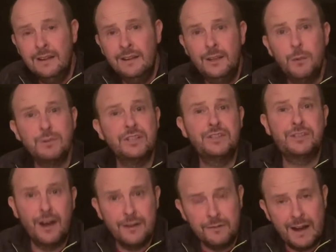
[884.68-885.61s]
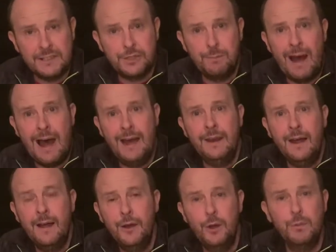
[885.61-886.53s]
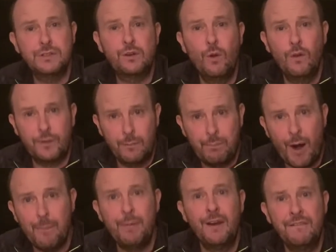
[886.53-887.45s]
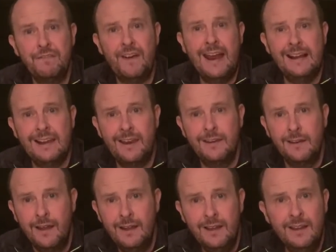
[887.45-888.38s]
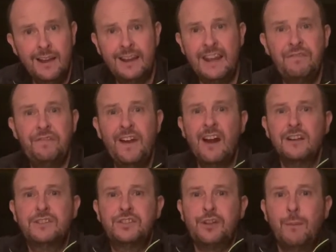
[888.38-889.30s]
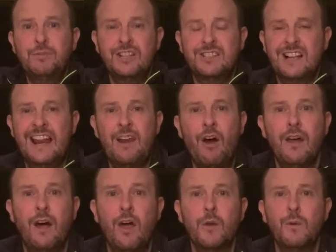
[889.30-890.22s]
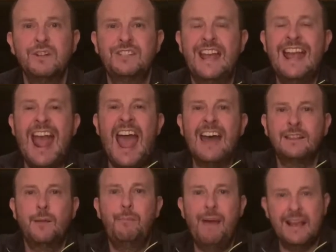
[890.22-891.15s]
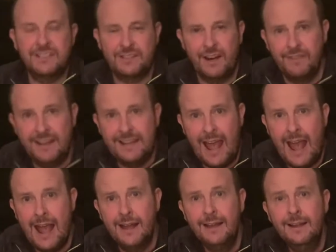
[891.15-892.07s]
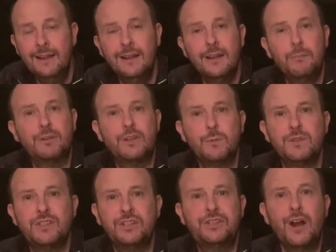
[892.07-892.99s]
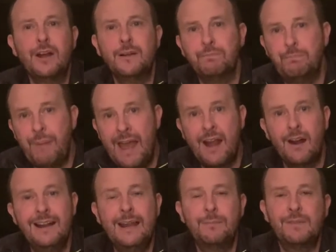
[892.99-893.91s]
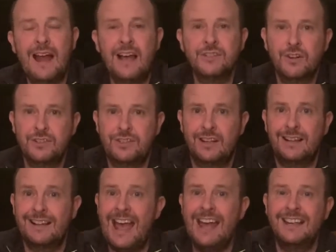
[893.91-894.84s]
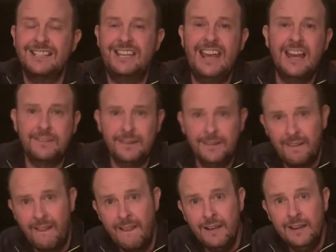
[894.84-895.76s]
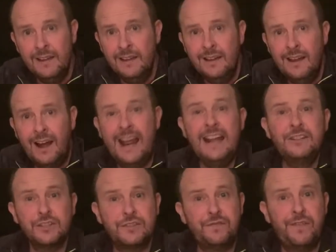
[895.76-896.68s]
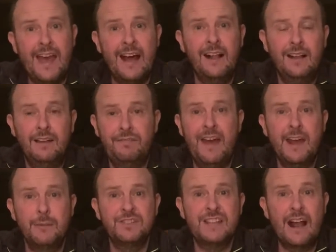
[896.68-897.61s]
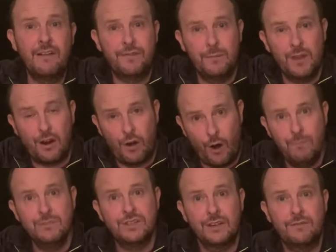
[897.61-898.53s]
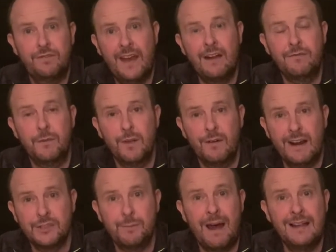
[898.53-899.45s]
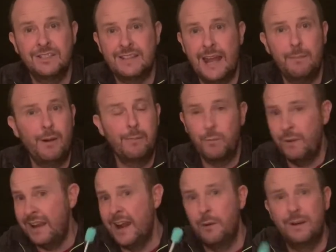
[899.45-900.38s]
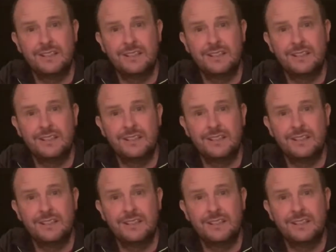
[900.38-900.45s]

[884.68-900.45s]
There was a certain rich man who was clothed in purple and fine linen, and he fared sumptuously. In other words, he ate the best every day. But there was a certain beggar named Lazarus that laid his gate and he just fell, fed himself from the crumbs that fell from the rich man's table. But would you hear what it